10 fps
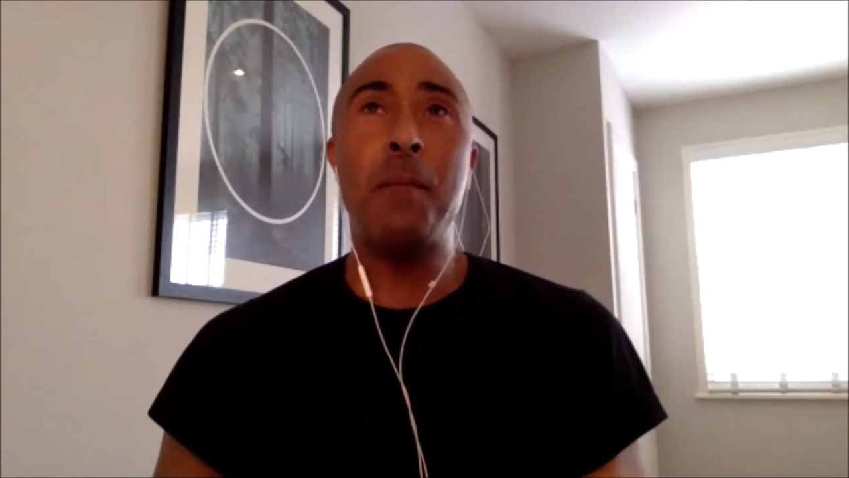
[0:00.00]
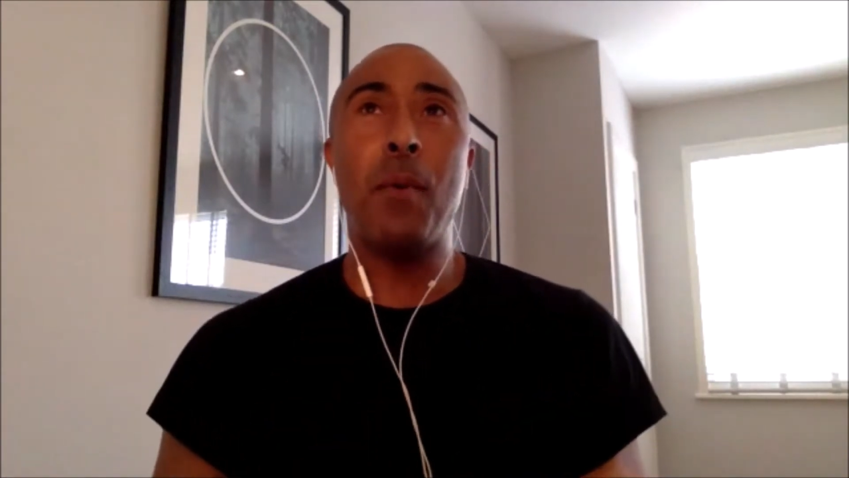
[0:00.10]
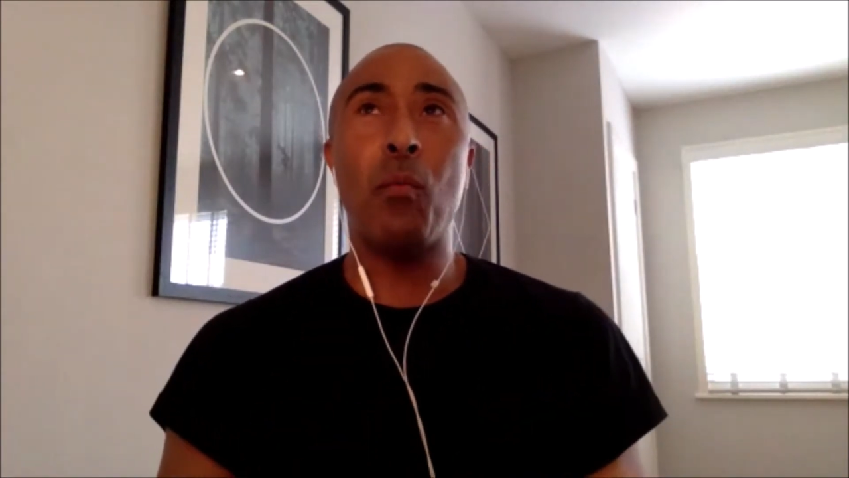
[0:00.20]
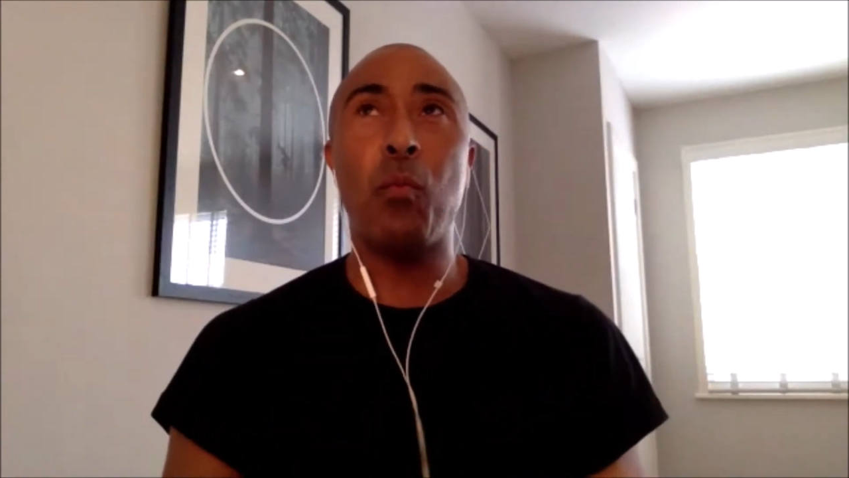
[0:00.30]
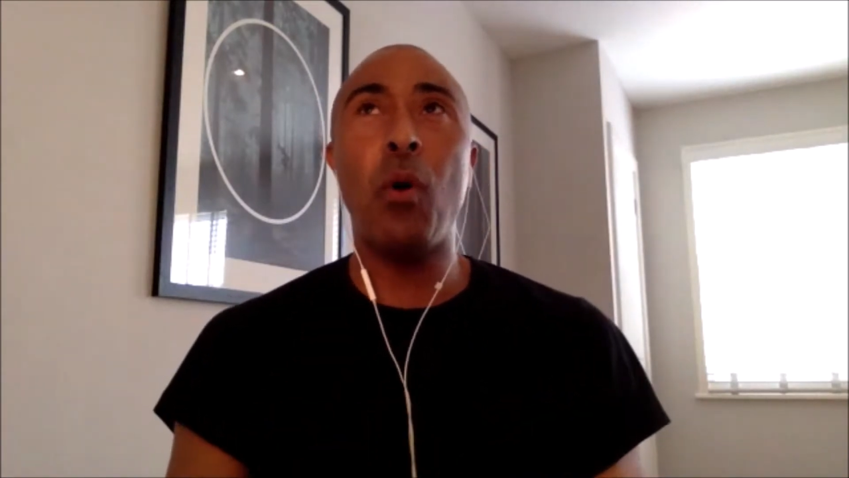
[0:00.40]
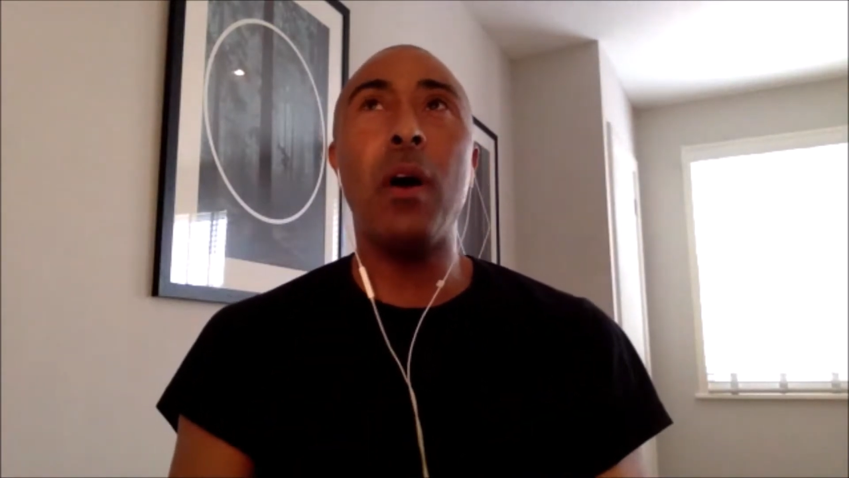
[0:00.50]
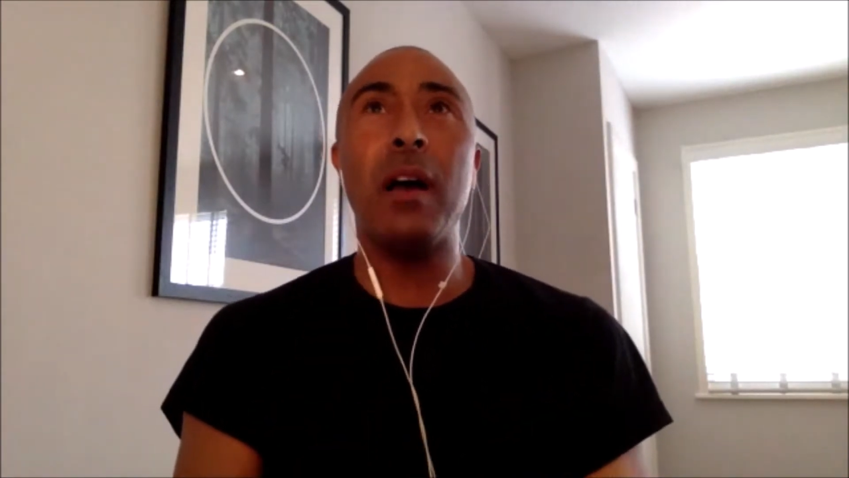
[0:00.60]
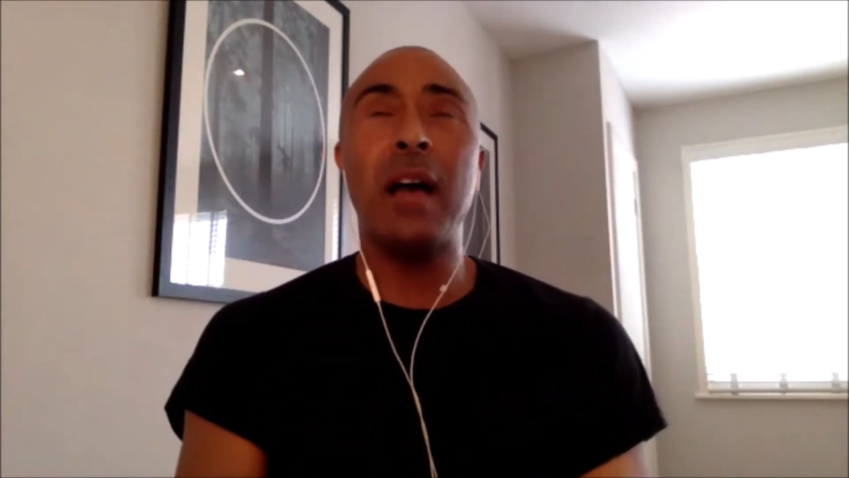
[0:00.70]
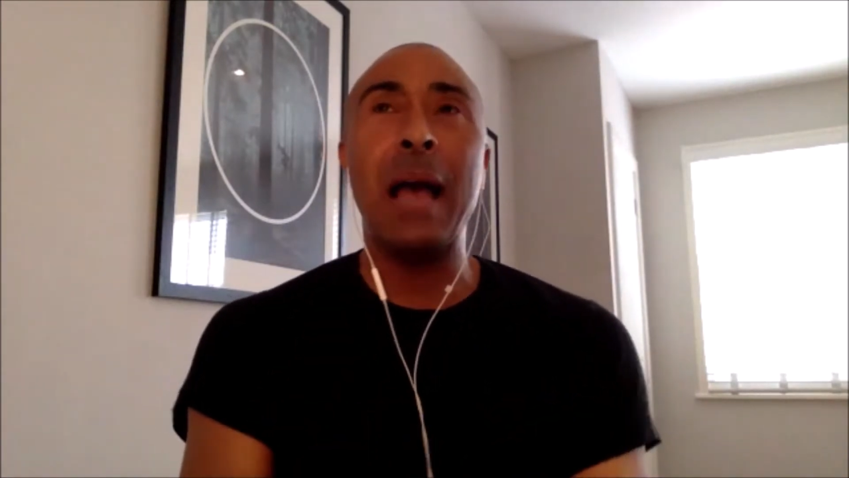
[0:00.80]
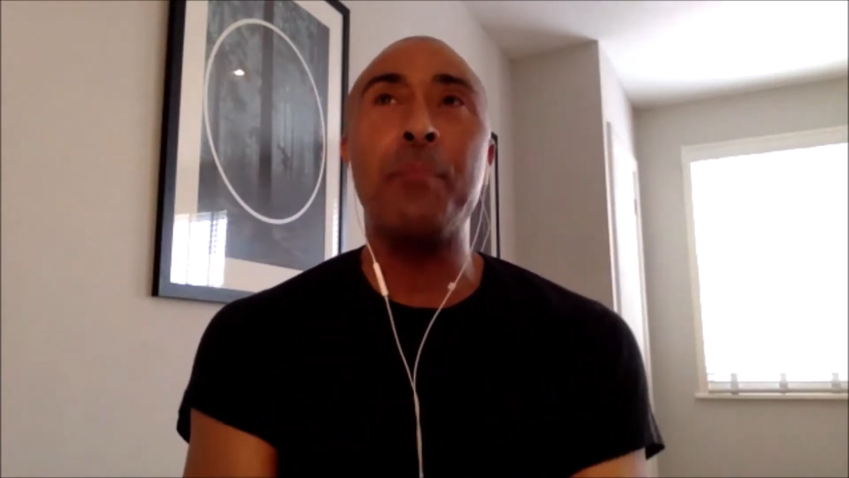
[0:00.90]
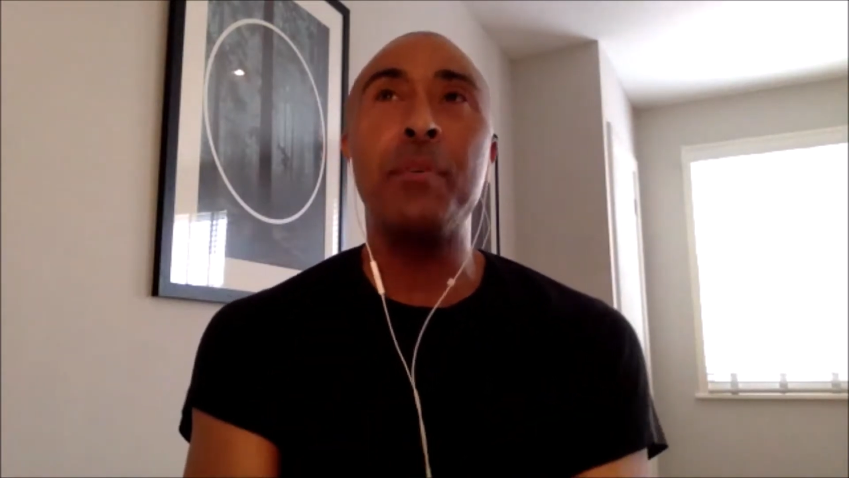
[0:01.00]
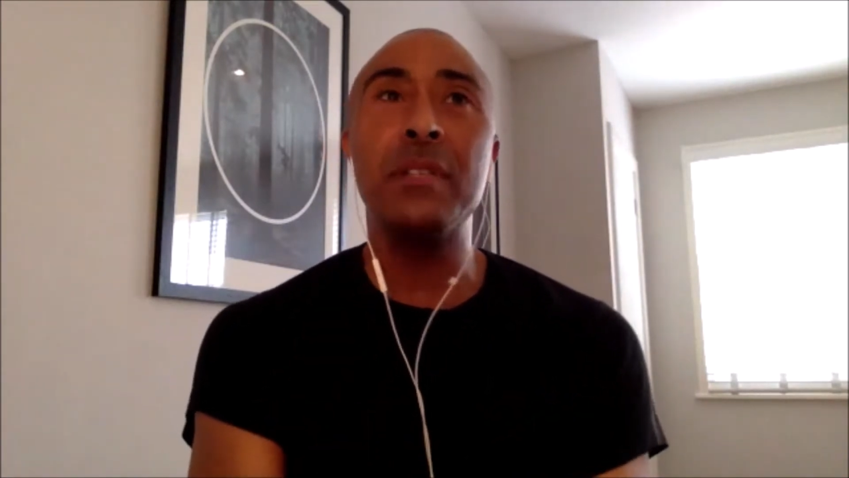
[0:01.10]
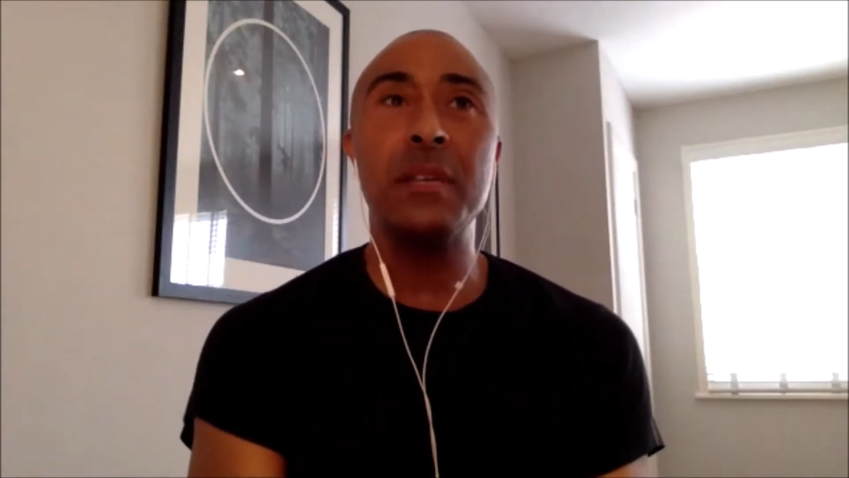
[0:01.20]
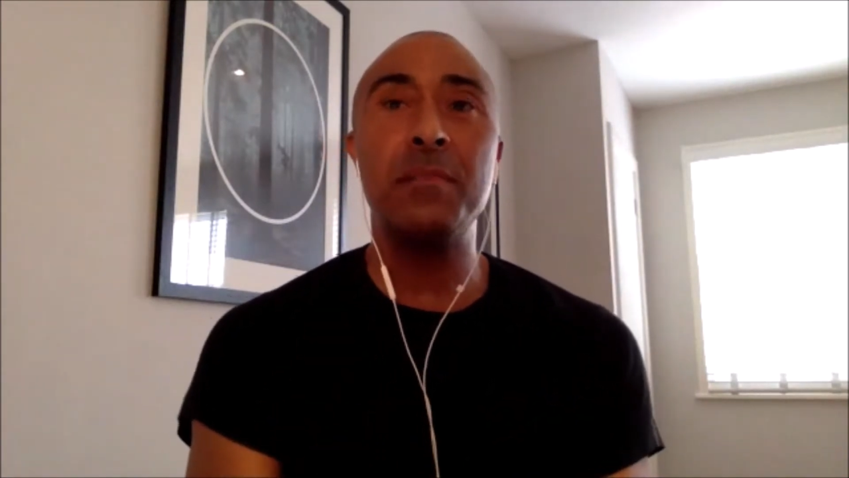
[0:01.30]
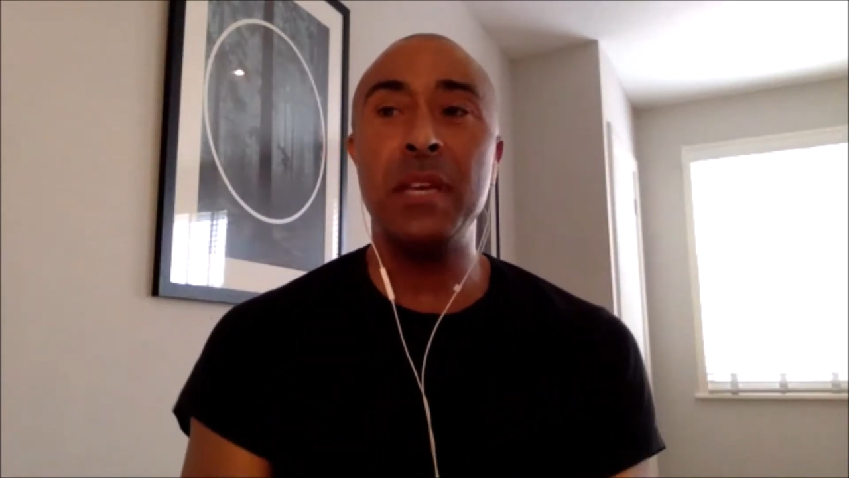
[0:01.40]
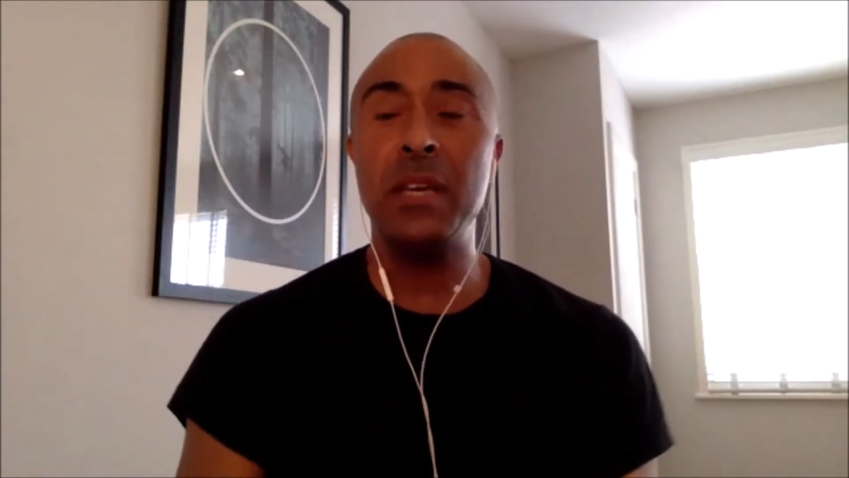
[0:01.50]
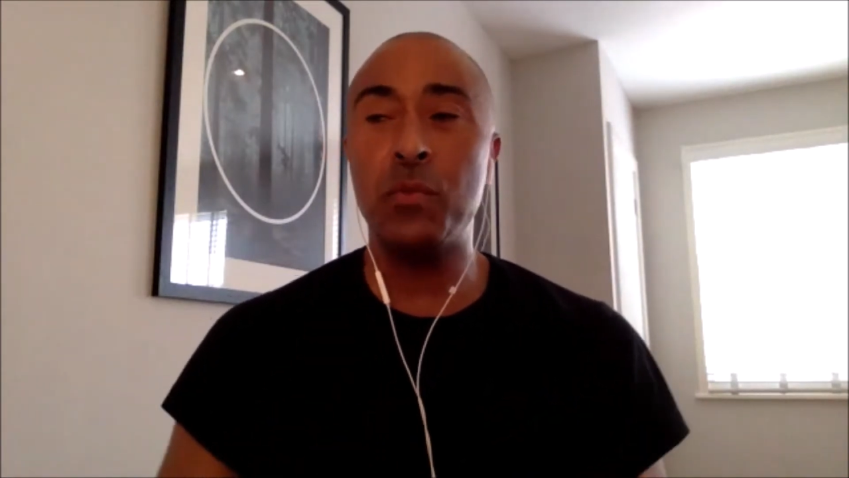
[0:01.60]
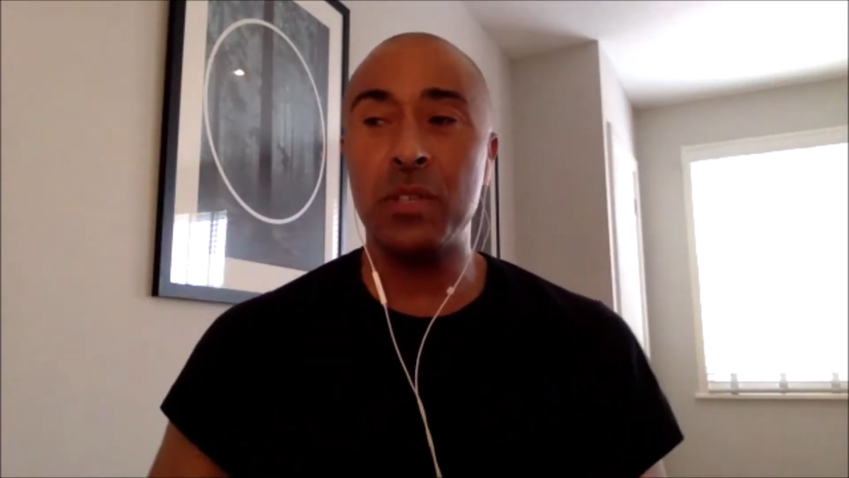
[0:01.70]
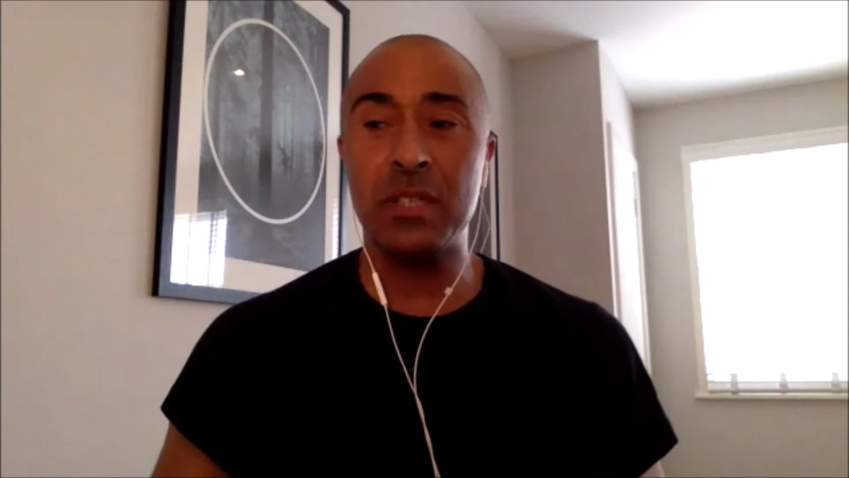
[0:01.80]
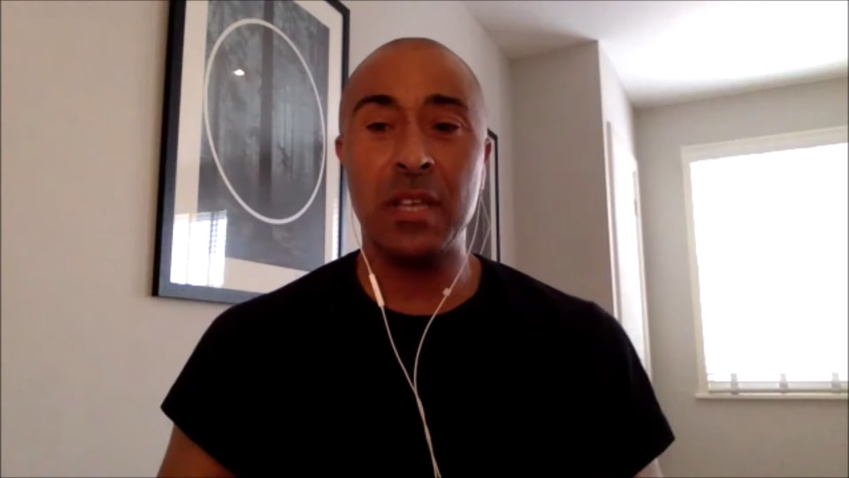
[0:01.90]
What happened to me
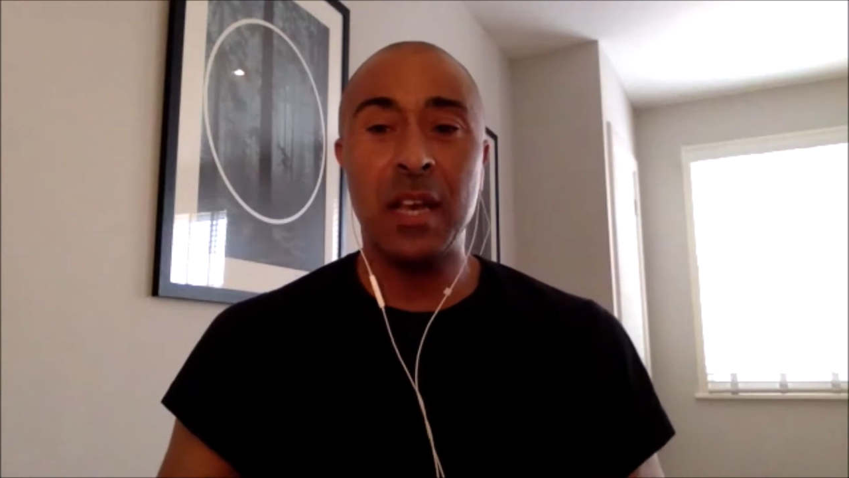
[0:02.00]
was